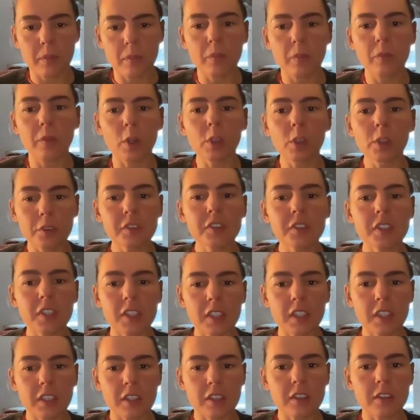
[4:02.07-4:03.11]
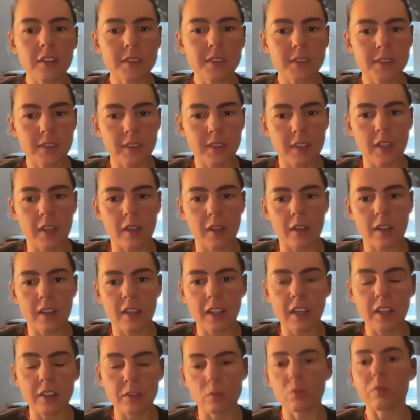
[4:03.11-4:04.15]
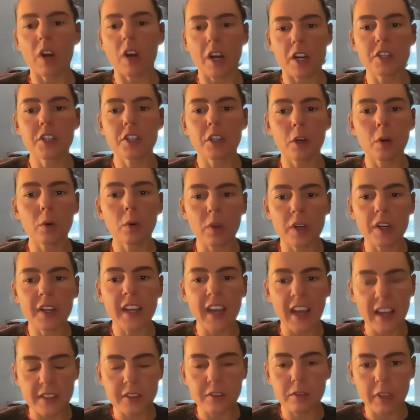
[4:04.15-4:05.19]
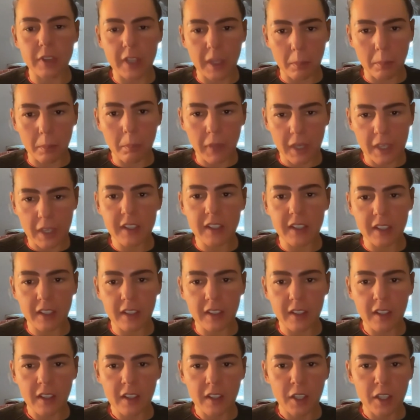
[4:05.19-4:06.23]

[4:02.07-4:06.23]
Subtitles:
volunteers in Russia who are gathering money